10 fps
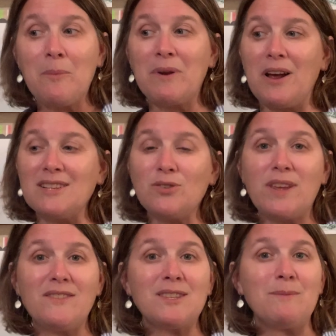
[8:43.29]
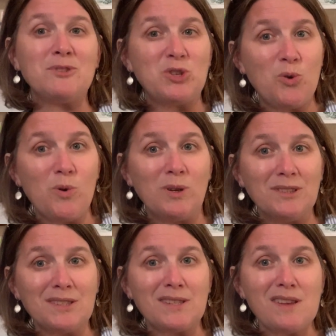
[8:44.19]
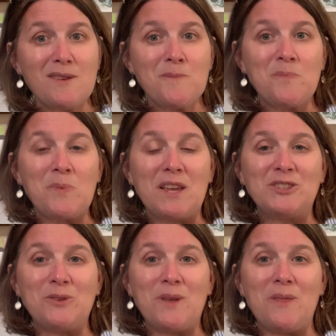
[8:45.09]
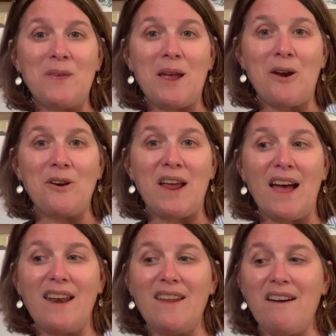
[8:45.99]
but it also gives them tools so that they are not